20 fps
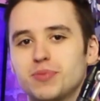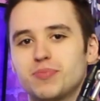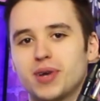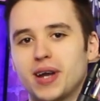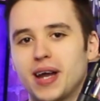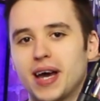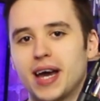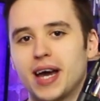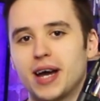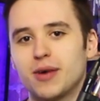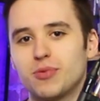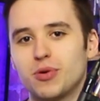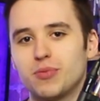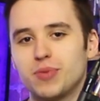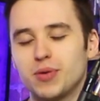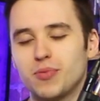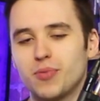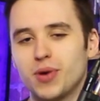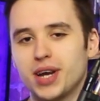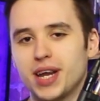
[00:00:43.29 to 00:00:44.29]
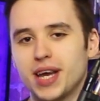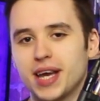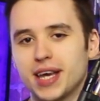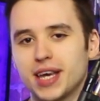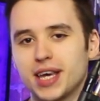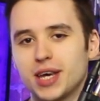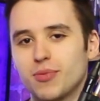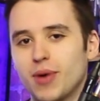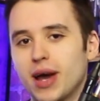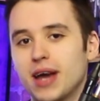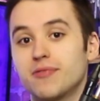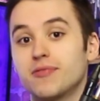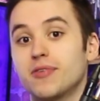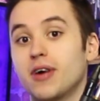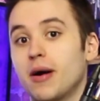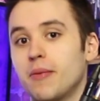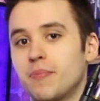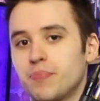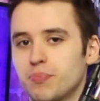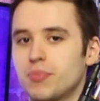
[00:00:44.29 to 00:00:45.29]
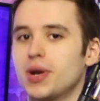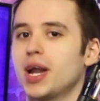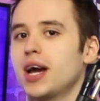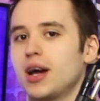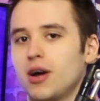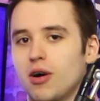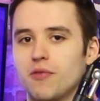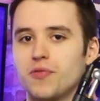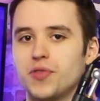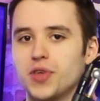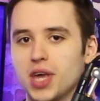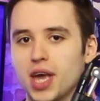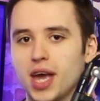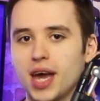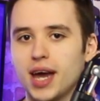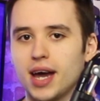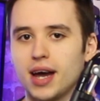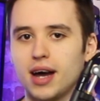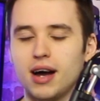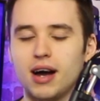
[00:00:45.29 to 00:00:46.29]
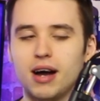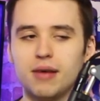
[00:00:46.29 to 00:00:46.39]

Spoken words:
player will be winning UEFA Player of the Year.